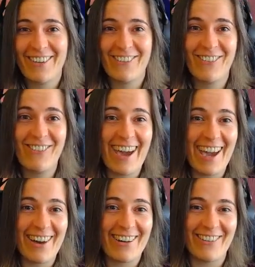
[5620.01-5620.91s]

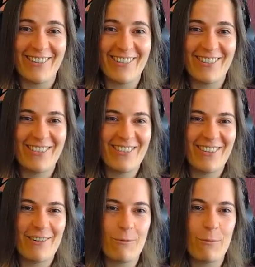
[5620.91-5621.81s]
Wow.
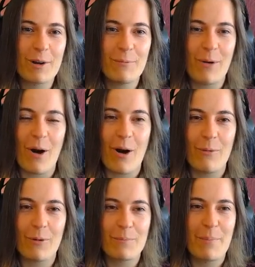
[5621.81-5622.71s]
What a
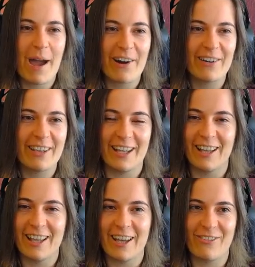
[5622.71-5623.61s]
what a
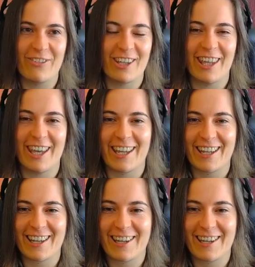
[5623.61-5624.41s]
parallel I feel like.